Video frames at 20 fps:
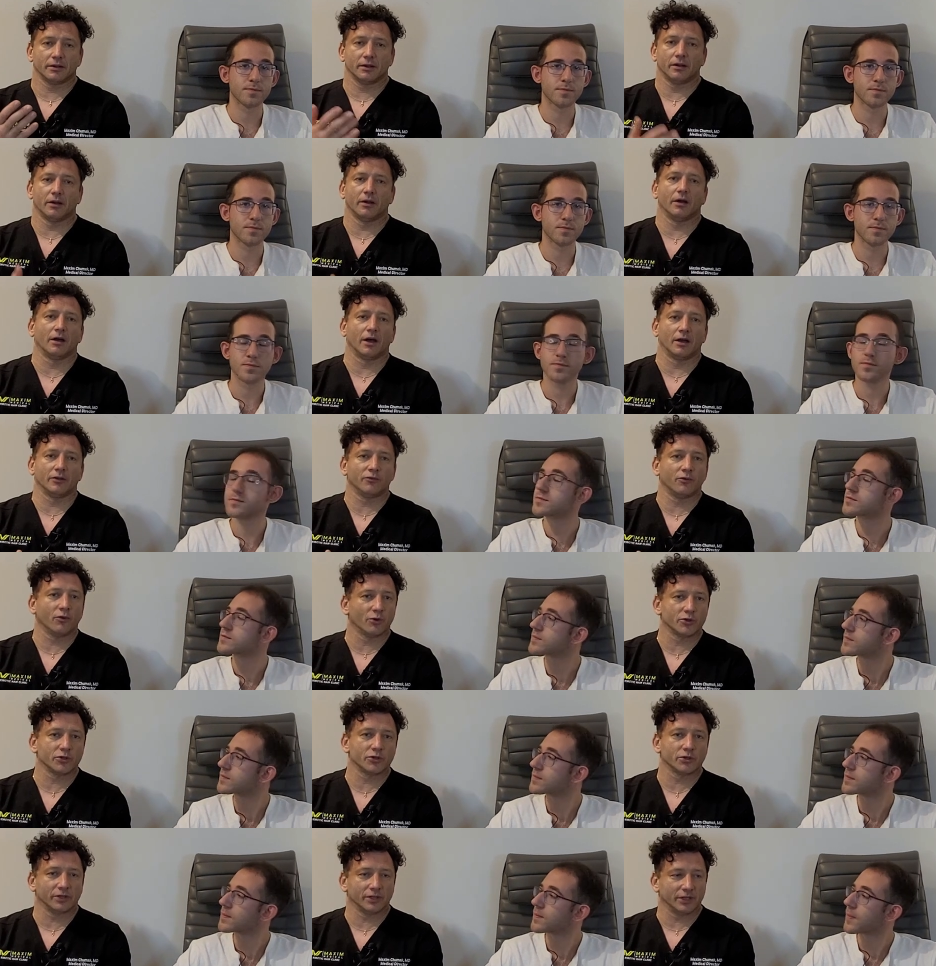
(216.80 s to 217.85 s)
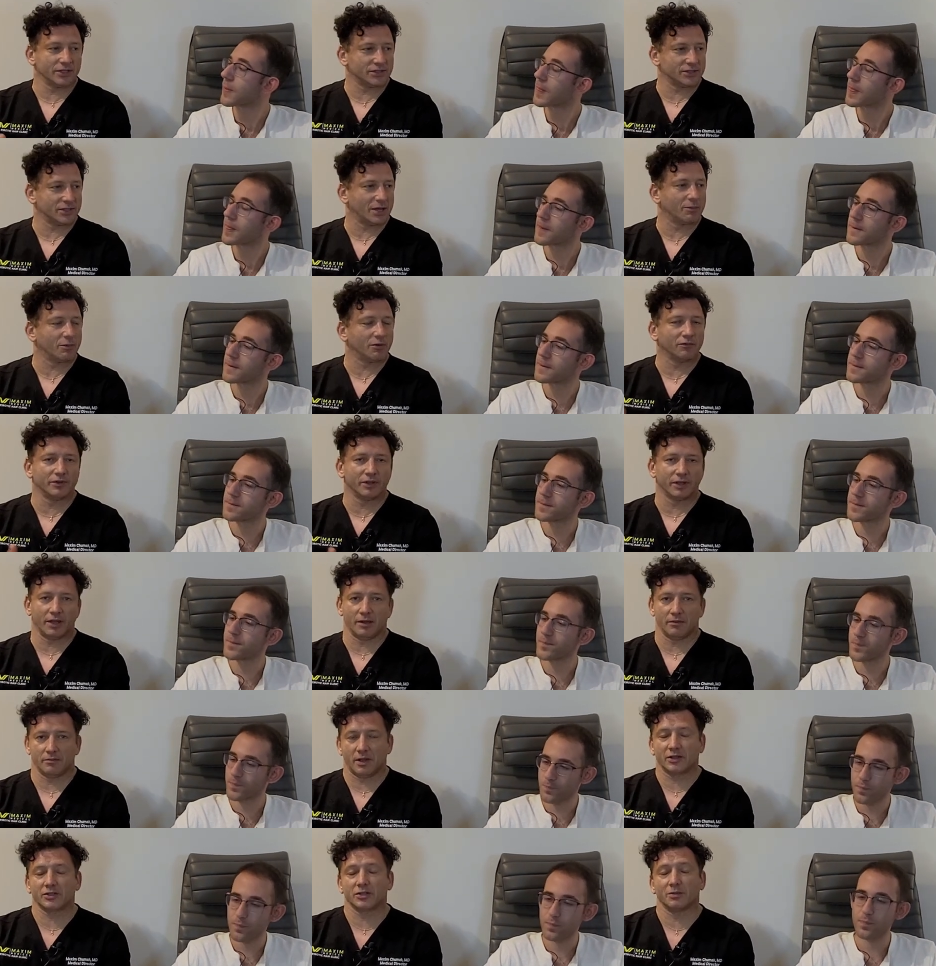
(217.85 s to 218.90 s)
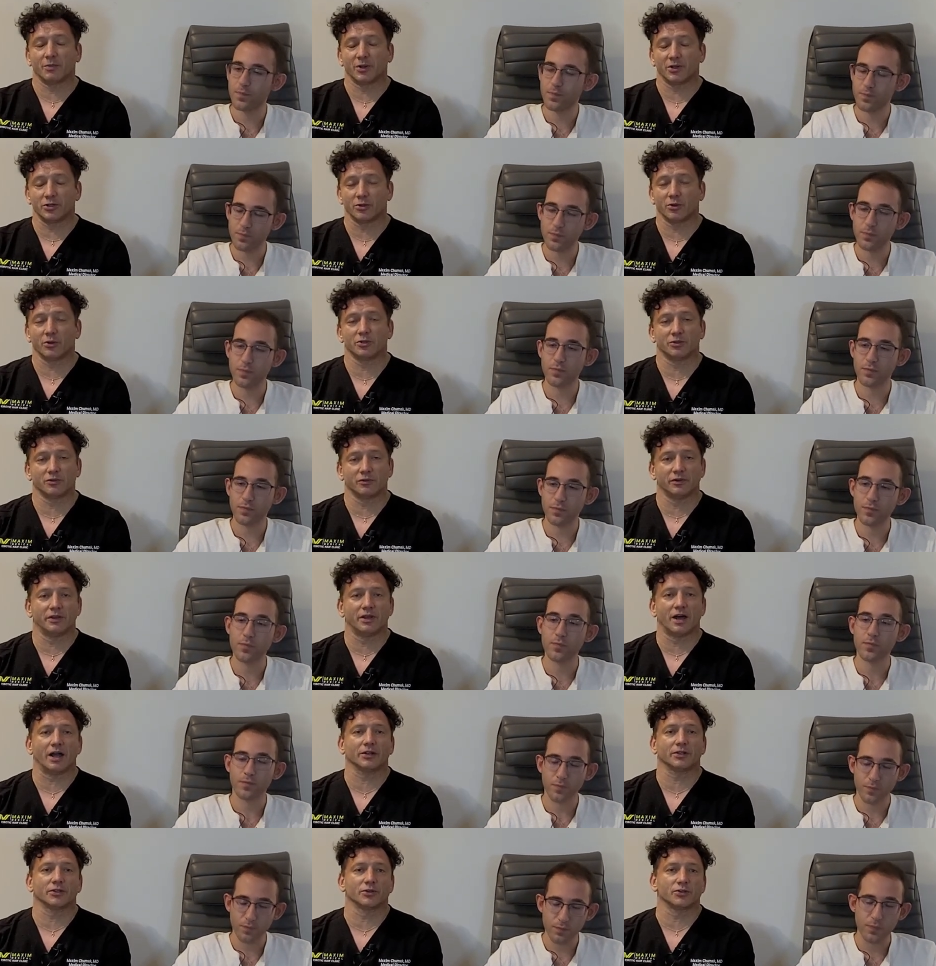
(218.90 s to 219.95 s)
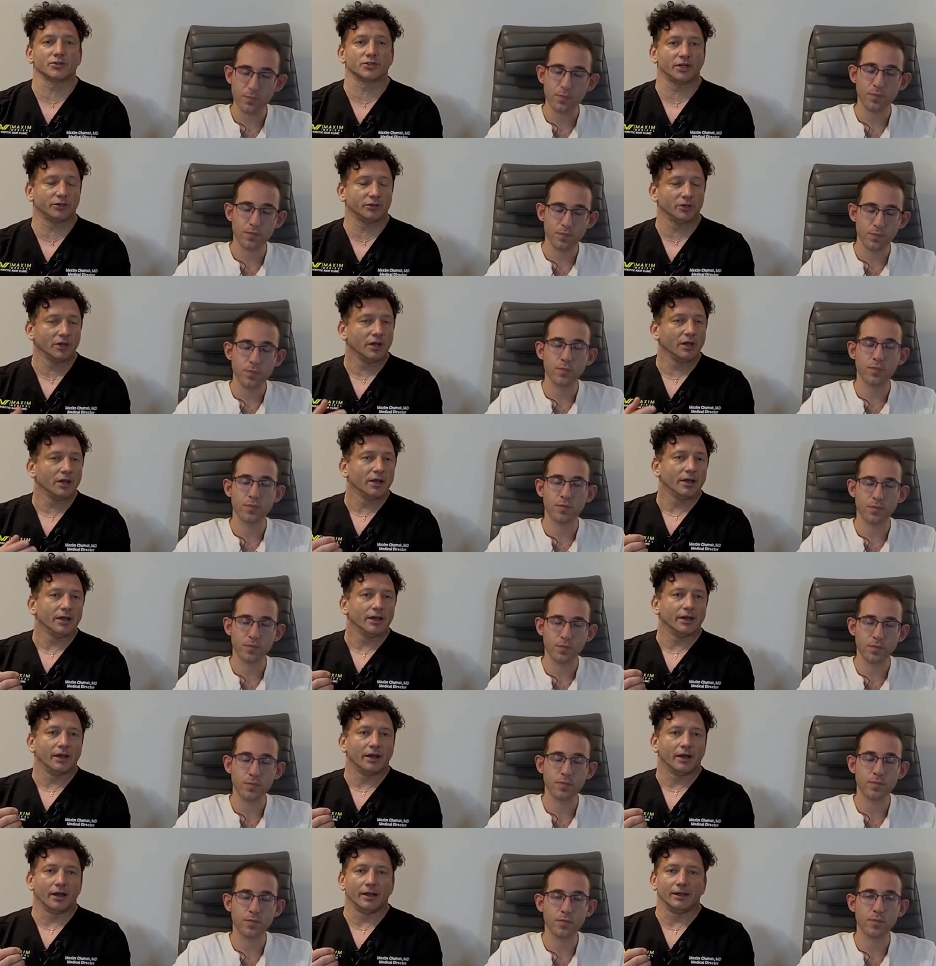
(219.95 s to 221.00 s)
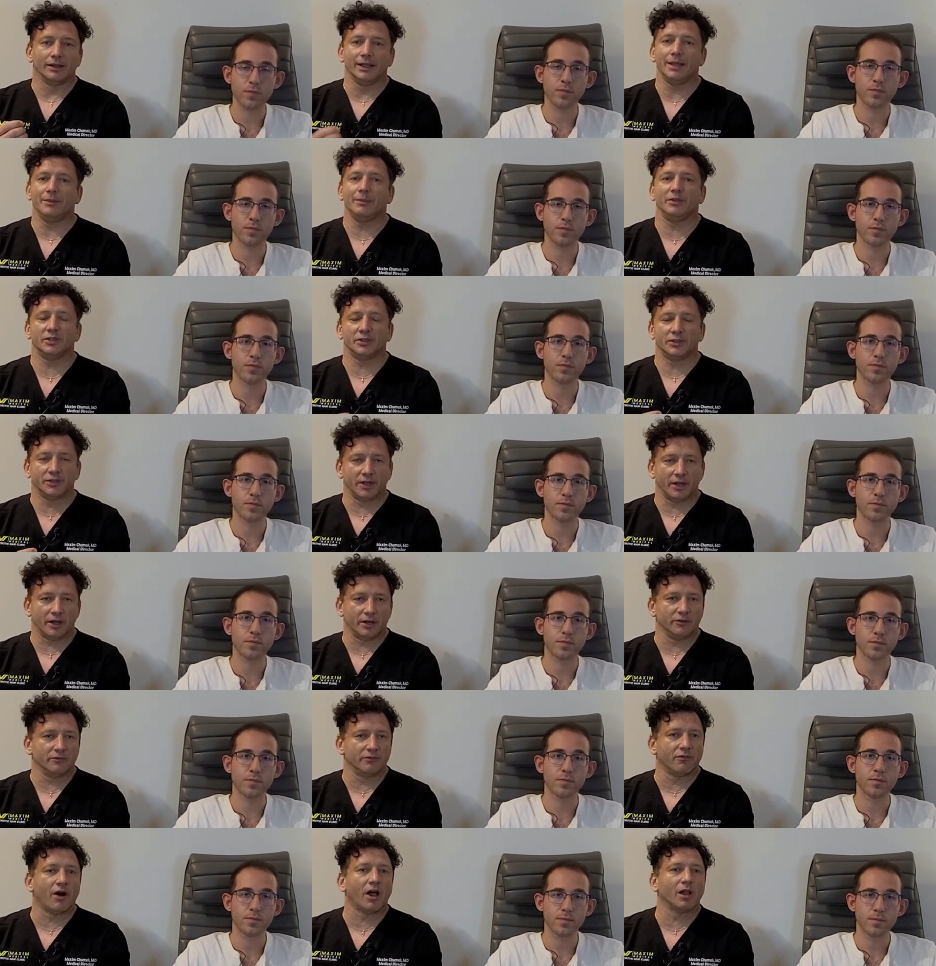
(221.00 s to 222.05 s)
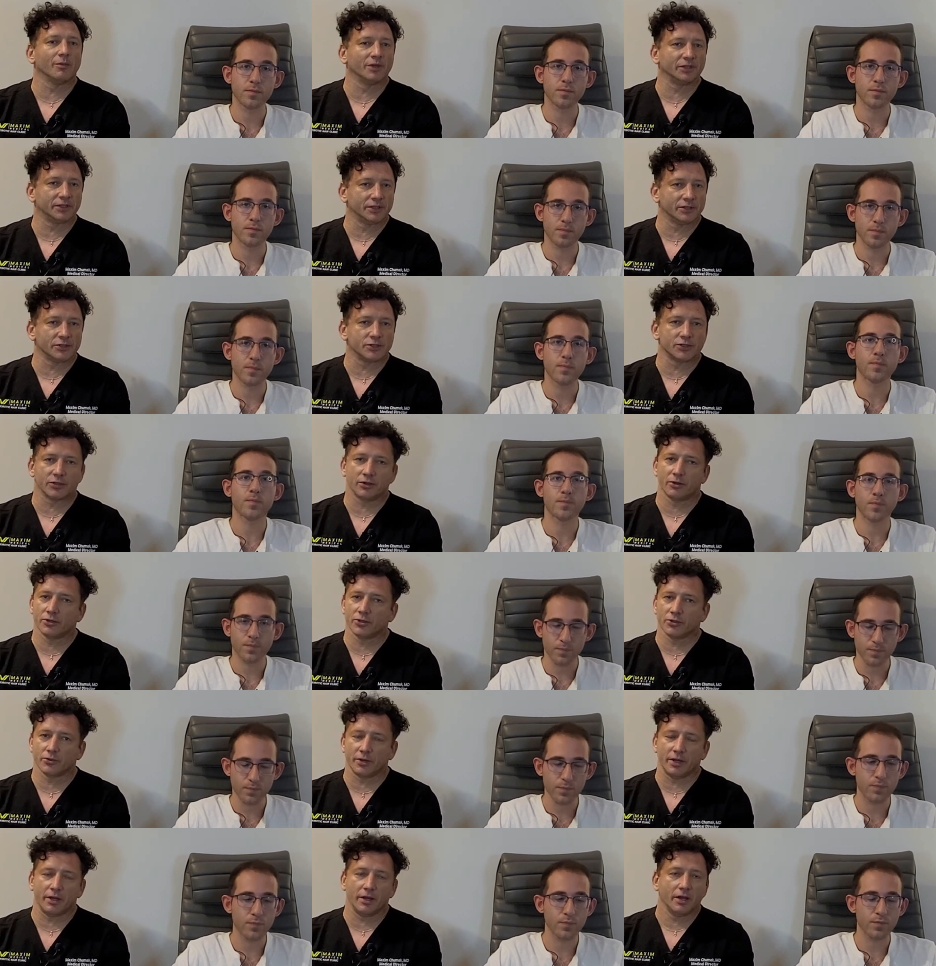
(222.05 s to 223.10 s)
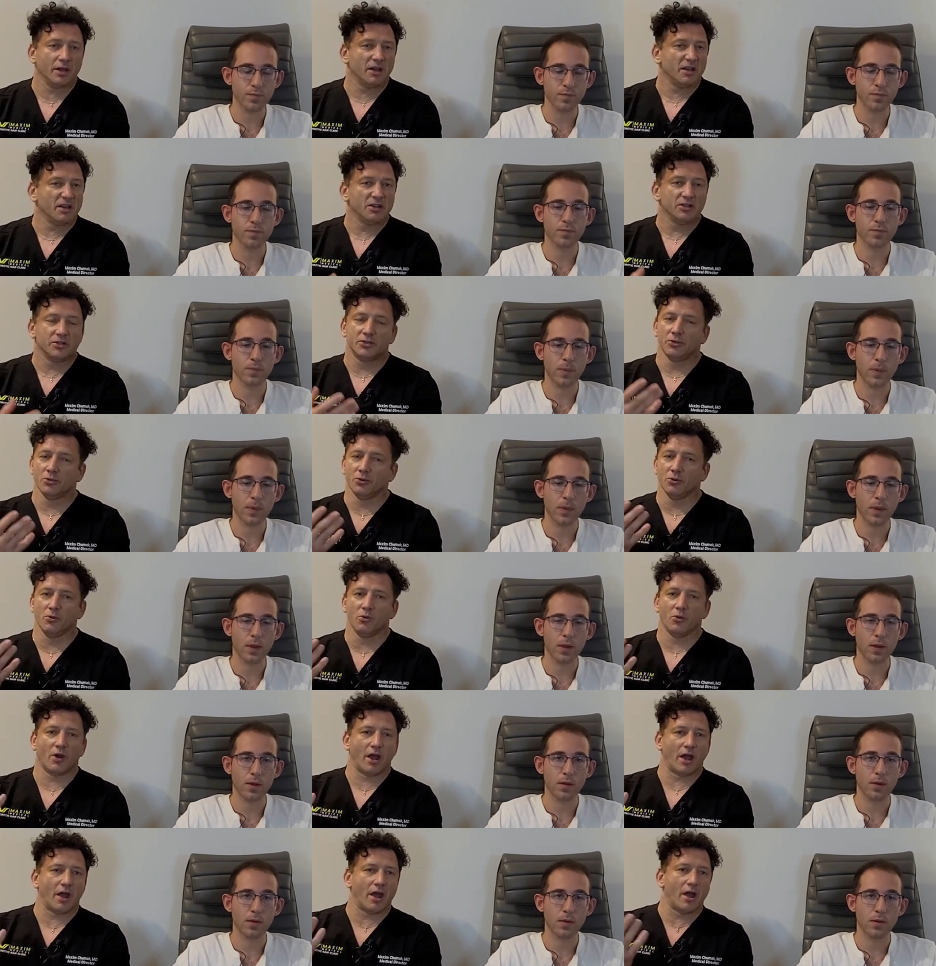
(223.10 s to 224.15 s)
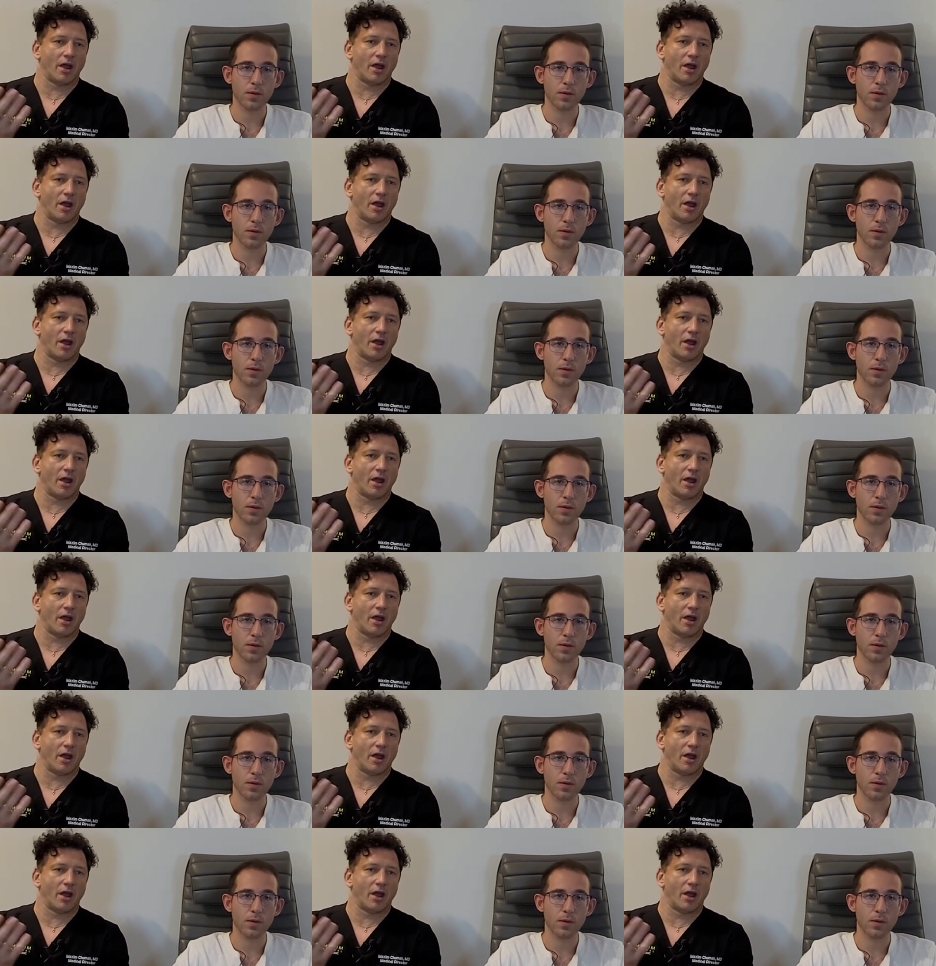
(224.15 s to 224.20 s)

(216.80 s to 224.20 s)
Speaker 1: uh, unfortunately, some of the, actually majority of the doctors that uh, limited their involvement in surgery to uh,